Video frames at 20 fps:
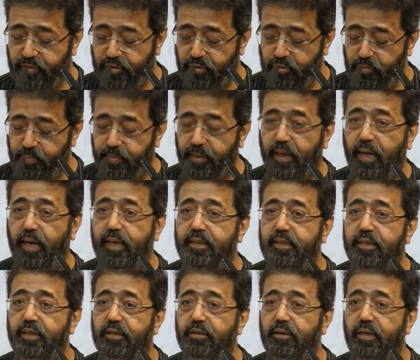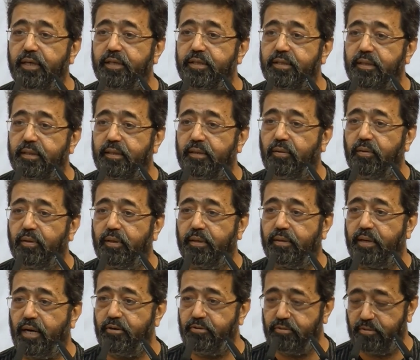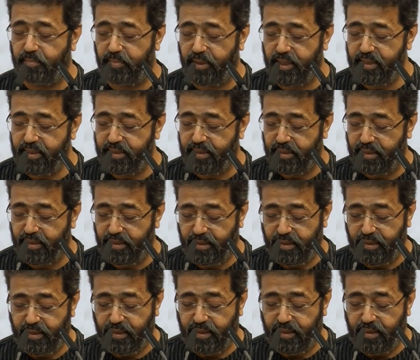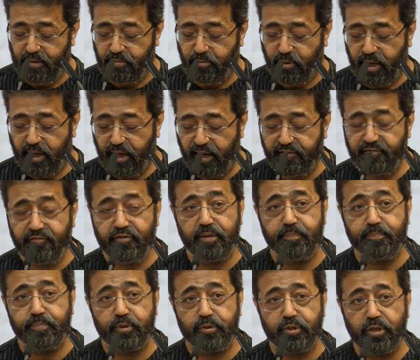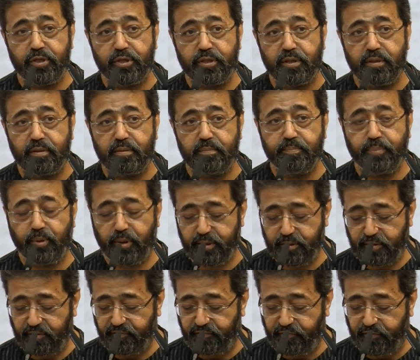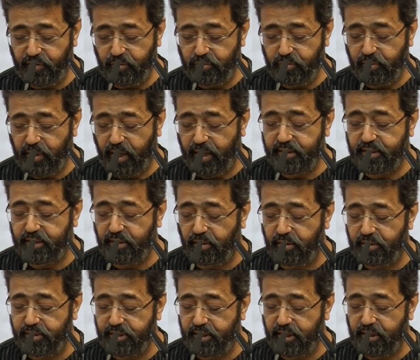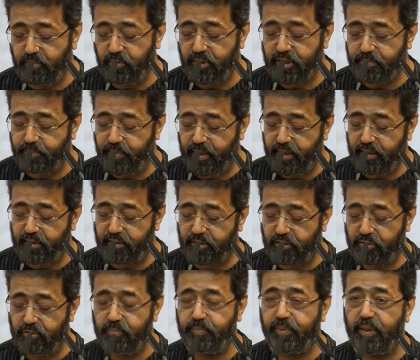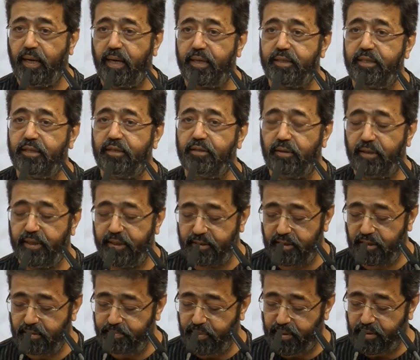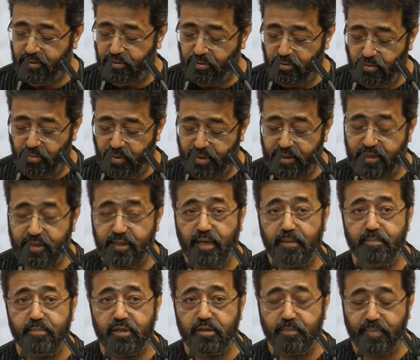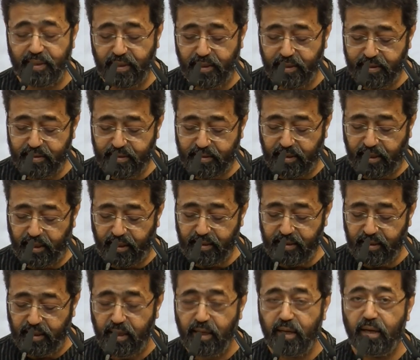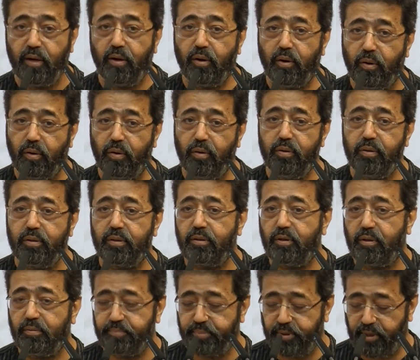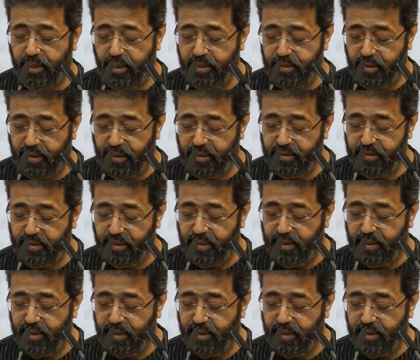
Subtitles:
super-articulation all around me, where every position, point of view, ideology was being super-articulated, but no one seemed to be listening or comprehending,